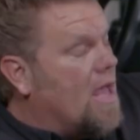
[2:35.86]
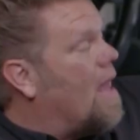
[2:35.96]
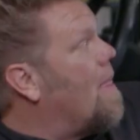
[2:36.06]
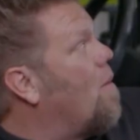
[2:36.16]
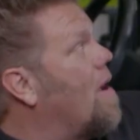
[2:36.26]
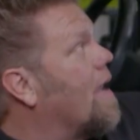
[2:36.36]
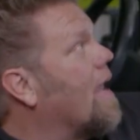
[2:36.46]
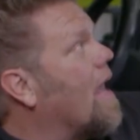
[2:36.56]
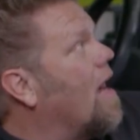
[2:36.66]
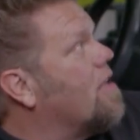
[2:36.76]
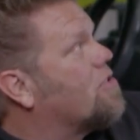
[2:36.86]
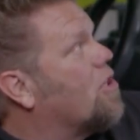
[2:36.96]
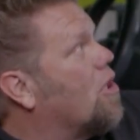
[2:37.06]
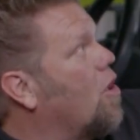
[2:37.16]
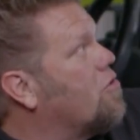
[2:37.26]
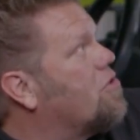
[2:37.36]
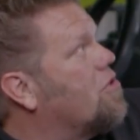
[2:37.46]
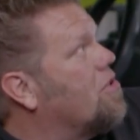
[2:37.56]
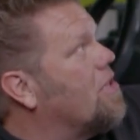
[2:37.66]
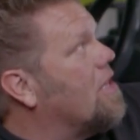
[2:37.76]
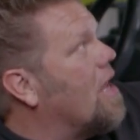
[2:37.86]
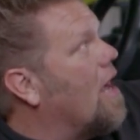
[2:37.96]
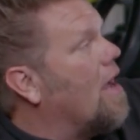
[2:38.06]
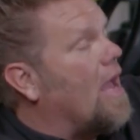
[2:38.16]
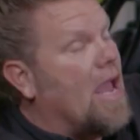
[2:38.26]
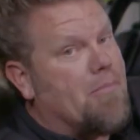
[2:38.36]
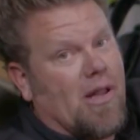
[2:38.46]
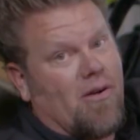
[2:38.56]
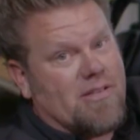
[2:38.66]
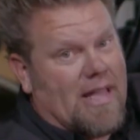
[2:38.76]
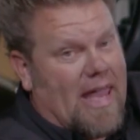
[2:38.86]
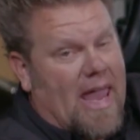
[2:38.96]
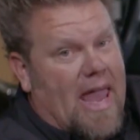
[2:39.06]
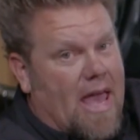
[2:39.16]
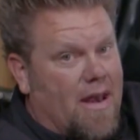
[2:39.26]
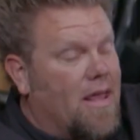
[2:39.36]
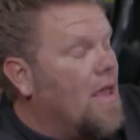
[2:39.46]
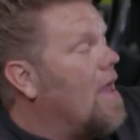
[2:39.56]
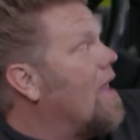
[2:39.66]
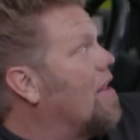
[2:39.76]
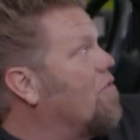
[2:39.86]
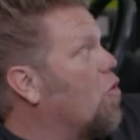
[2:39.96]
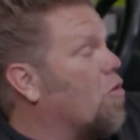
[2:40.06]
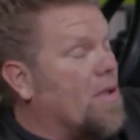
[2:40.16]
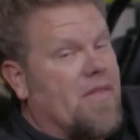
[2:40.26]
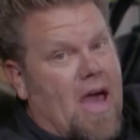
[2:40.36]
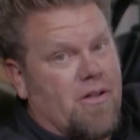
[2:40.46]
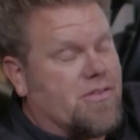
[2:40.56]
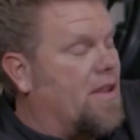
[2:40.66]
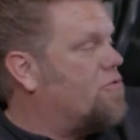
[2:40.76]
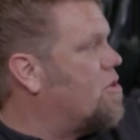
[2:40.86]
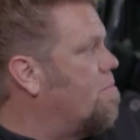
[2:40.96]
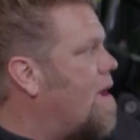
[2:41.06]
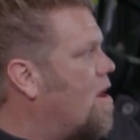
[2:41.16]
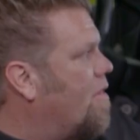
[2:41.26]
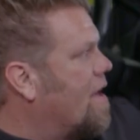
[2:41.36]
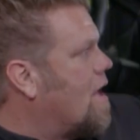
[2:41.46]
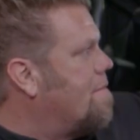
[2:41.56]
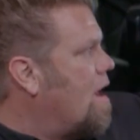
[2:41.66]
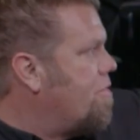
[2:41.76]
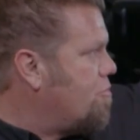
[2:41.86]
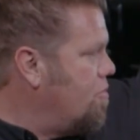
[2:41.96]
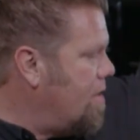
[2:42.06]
and that way I can get it as close to the A-pillar as I can, and even though it'll be outside the trim panel. Then come down through the